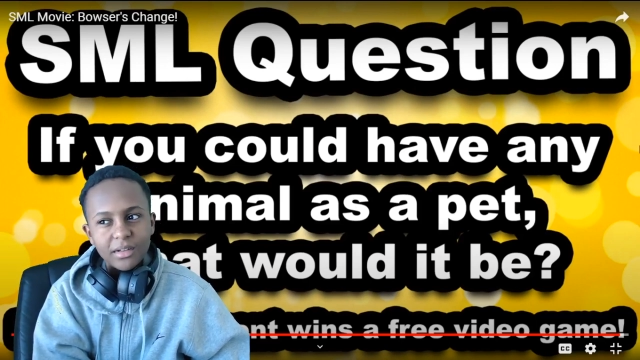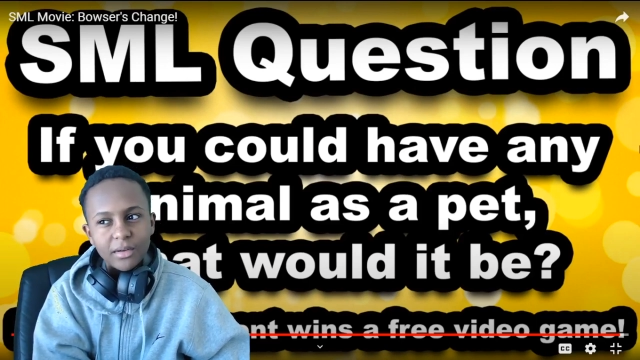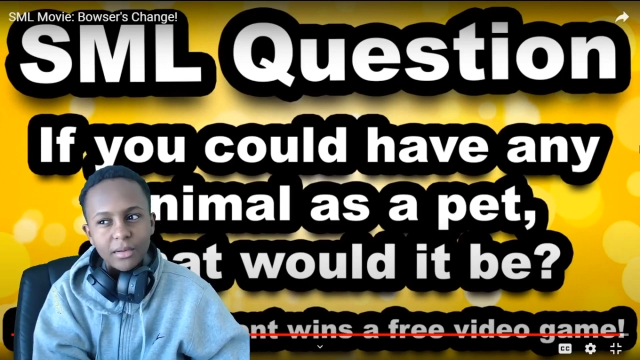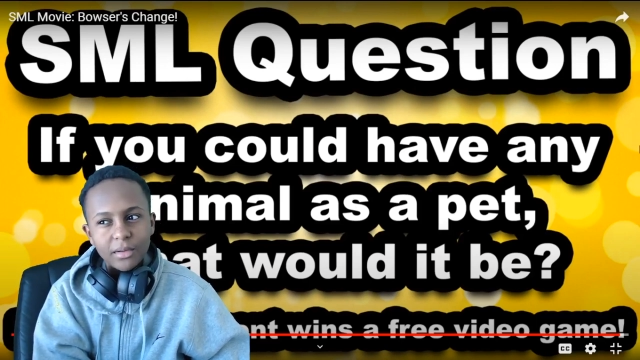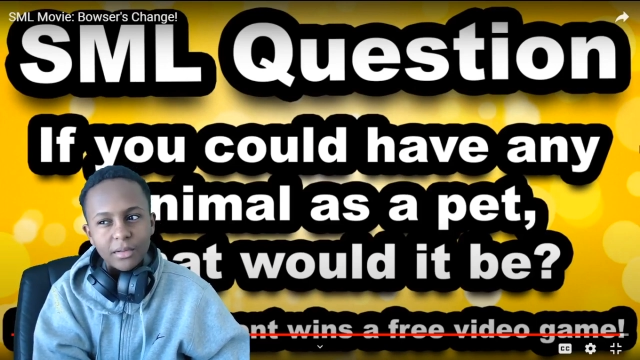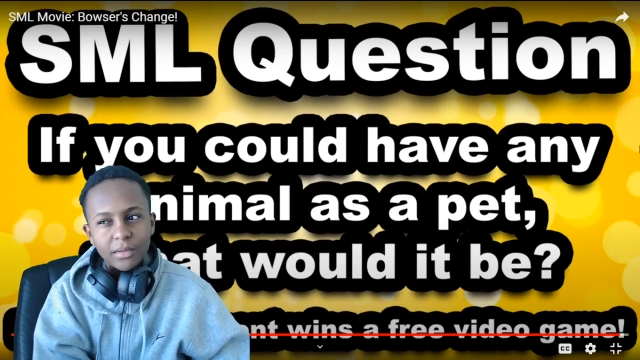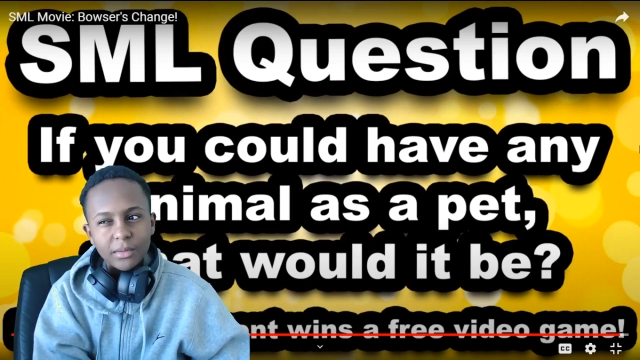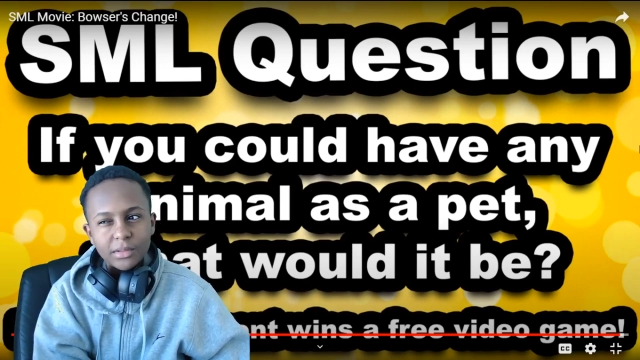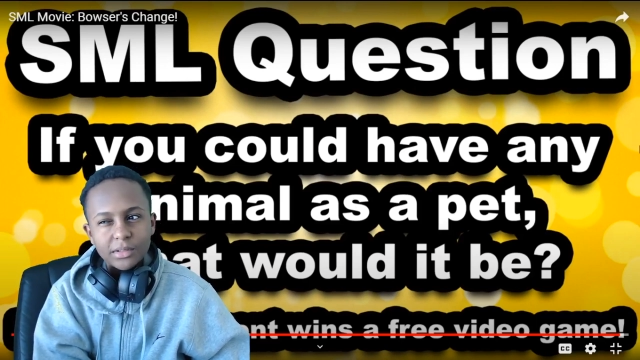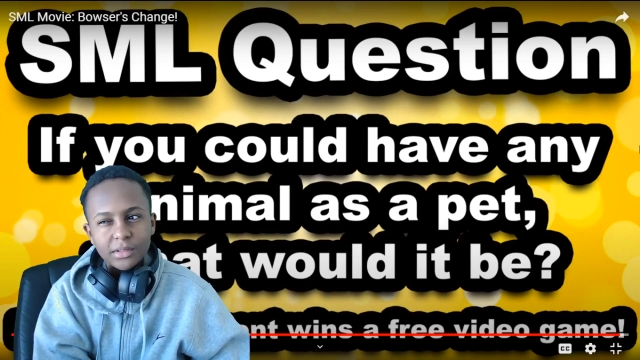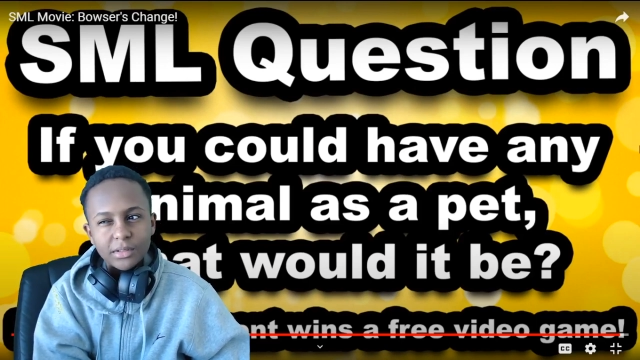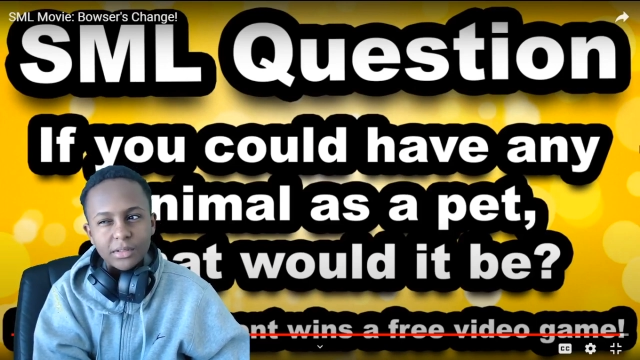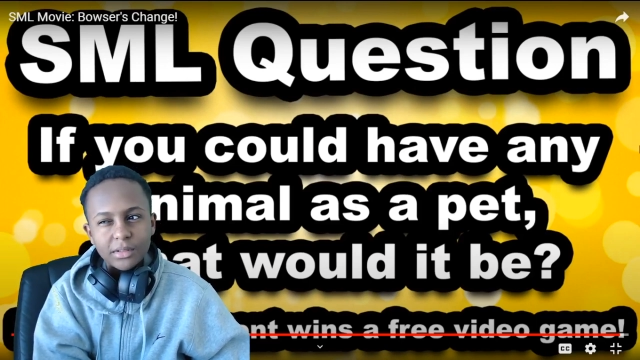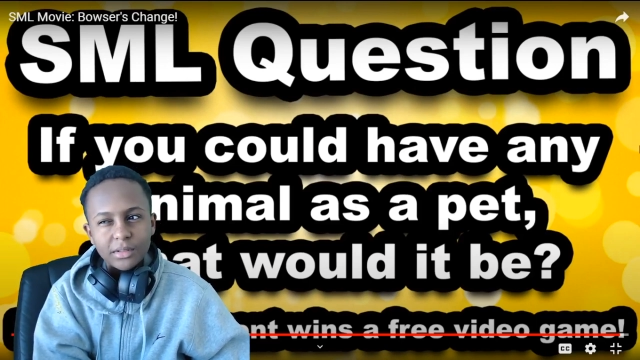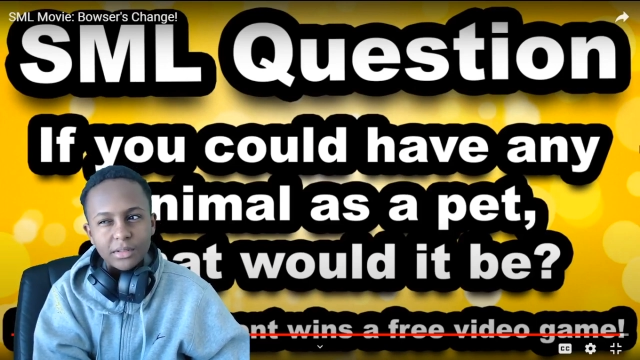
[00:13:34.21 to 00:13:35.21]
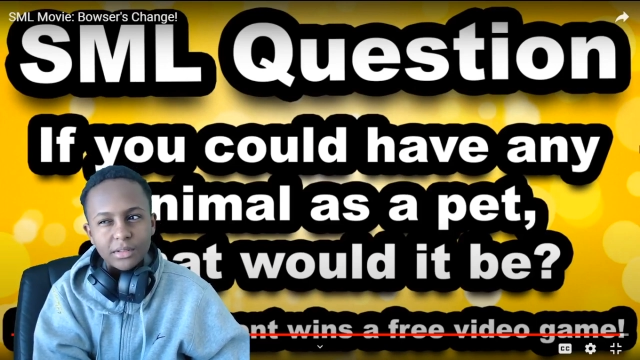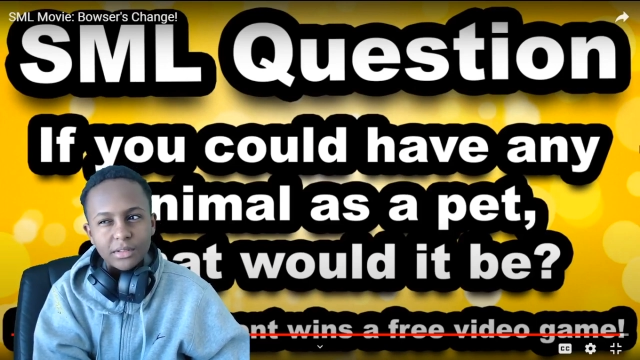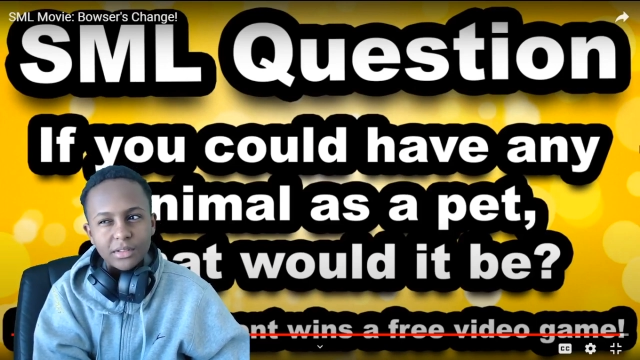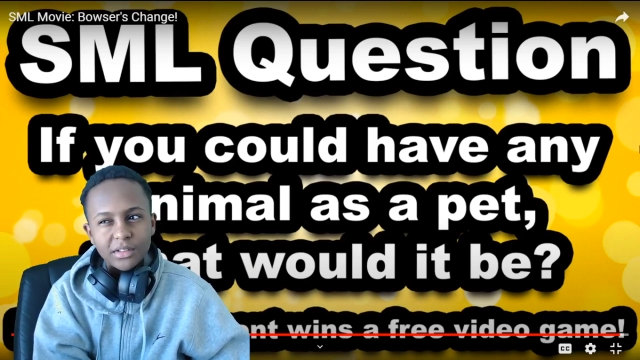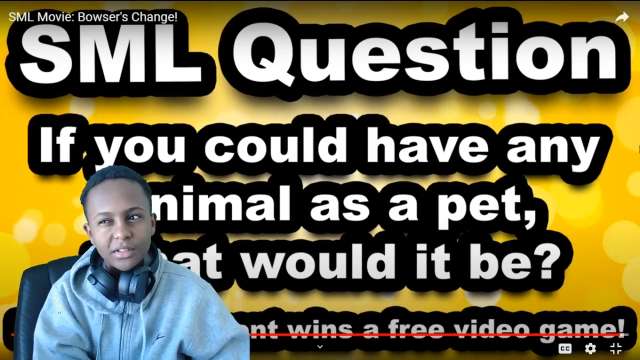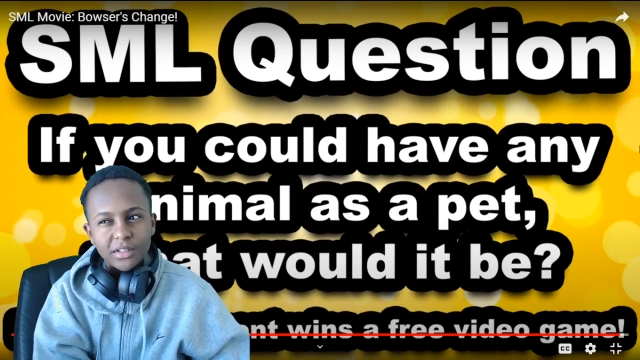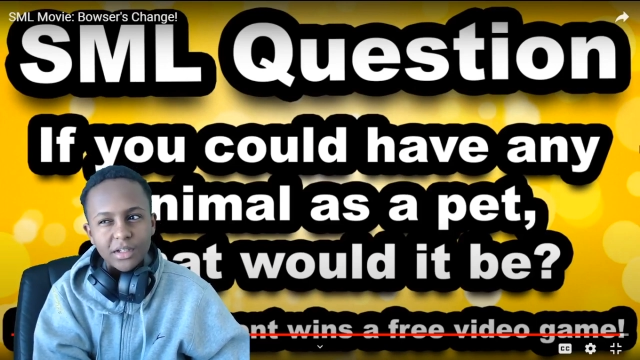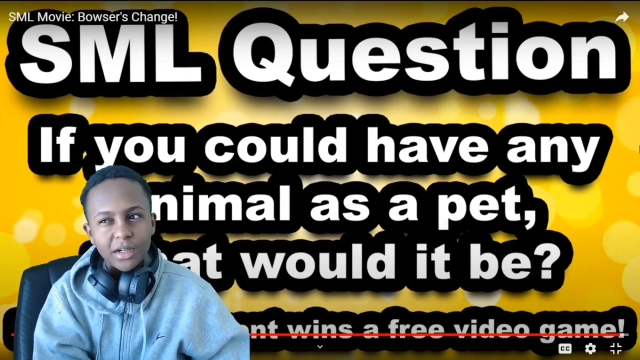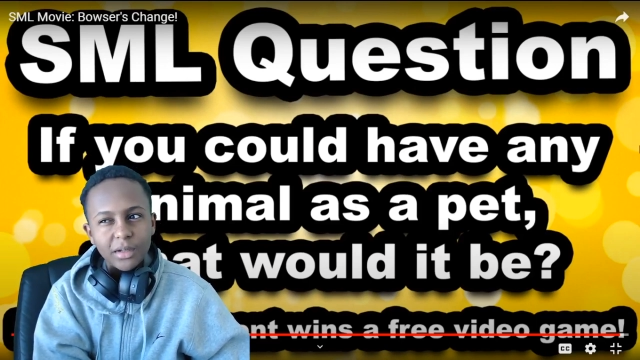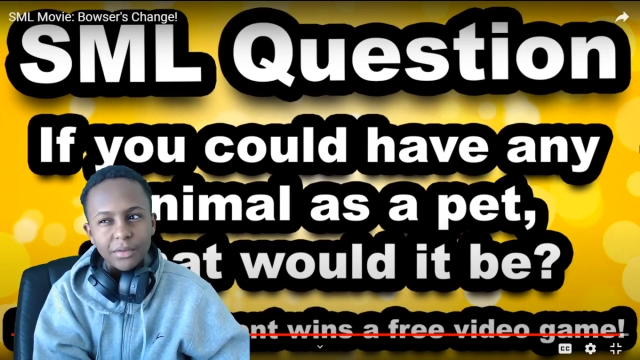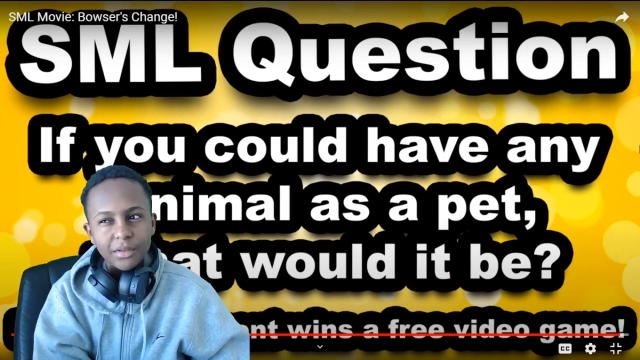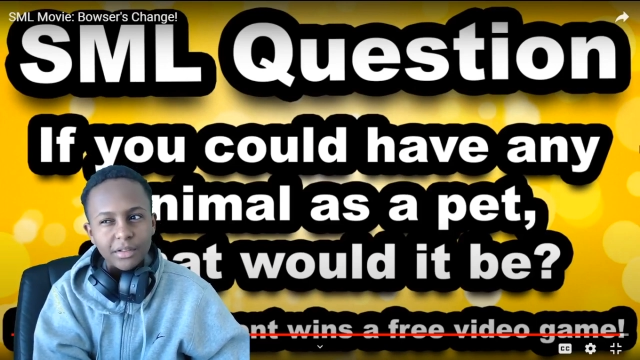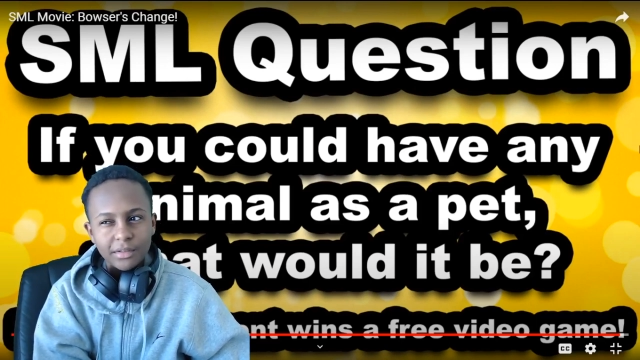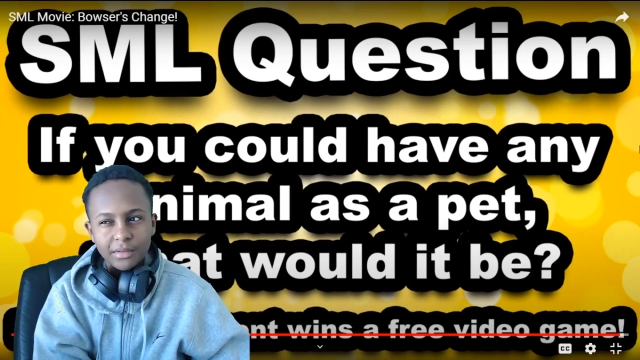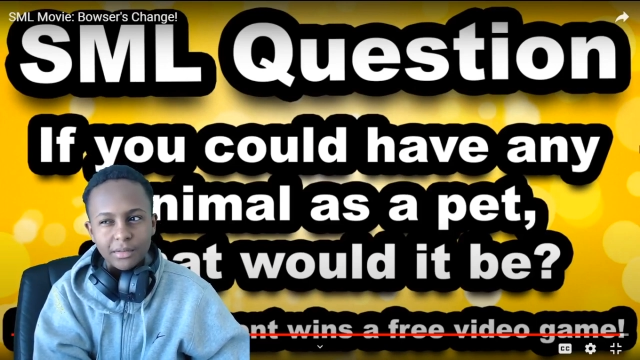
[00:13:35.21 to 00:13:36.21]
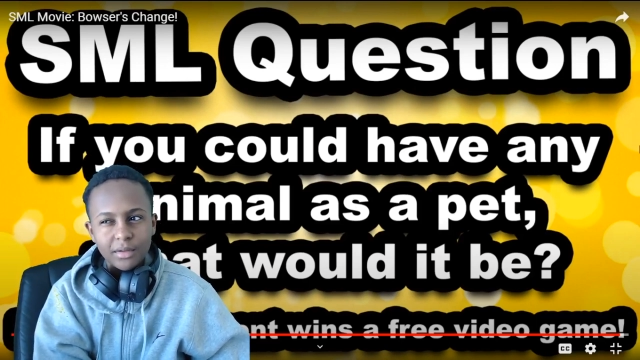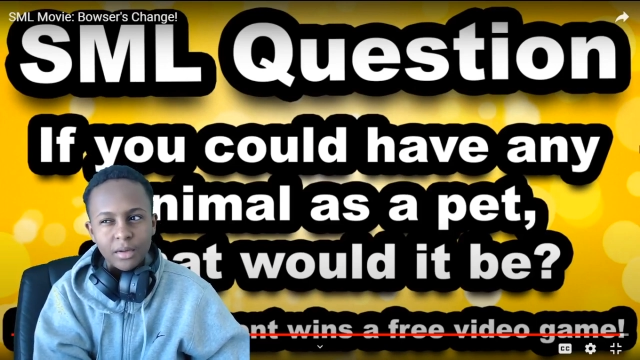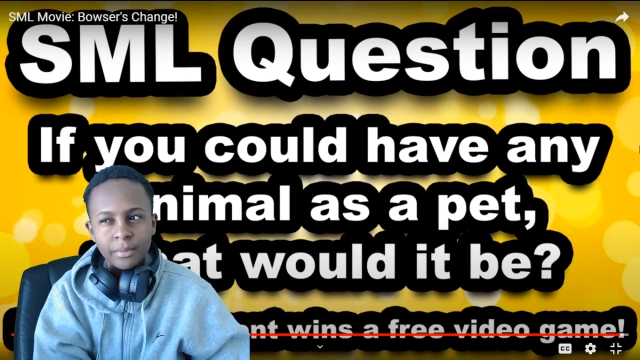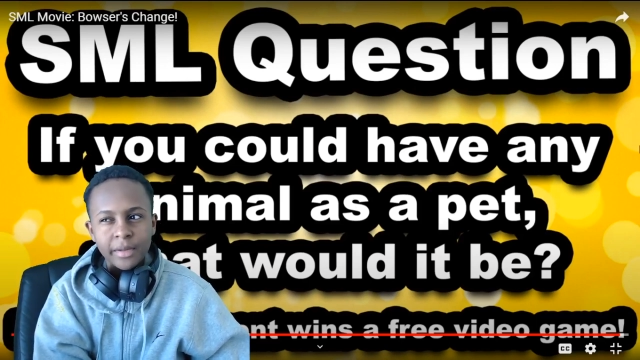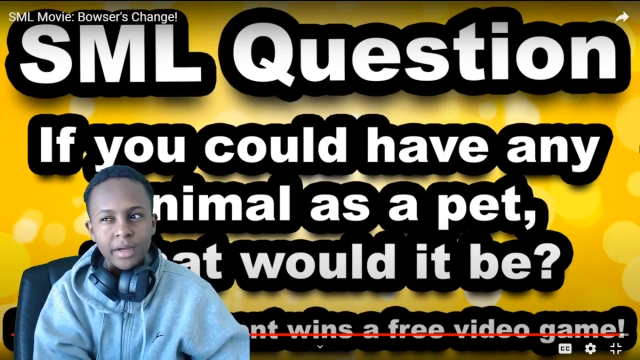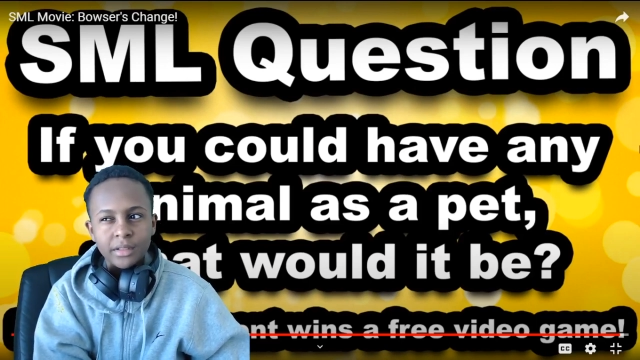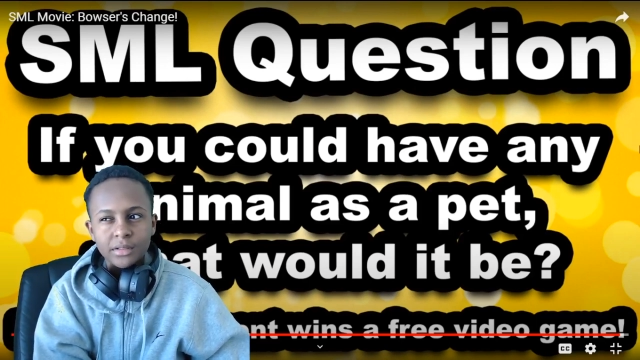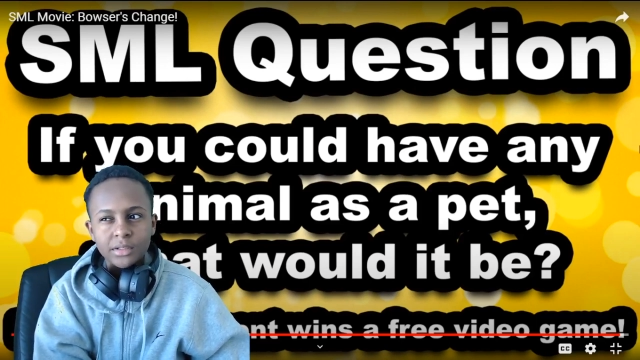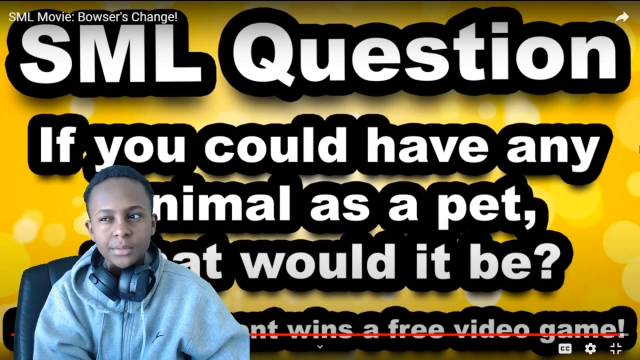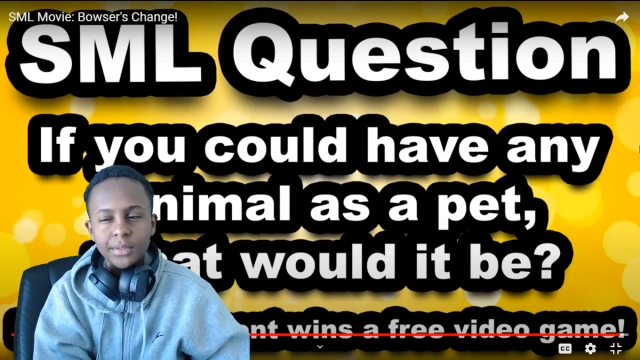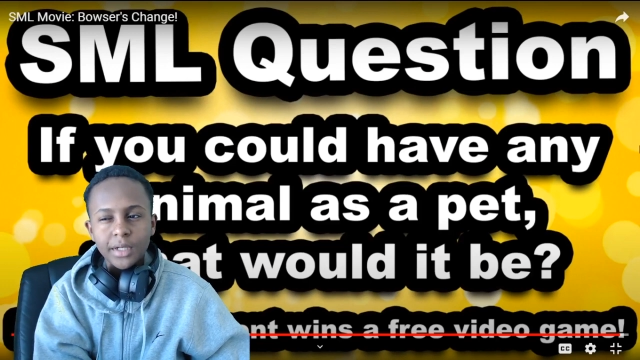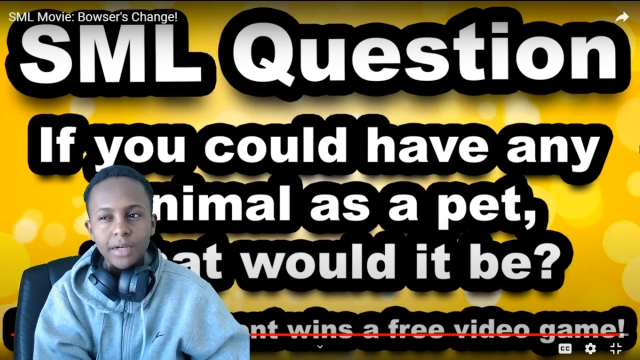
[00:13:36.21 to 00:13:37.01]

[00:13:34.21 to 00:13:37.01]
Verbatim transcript: Or those are... I don't think alpacas spit.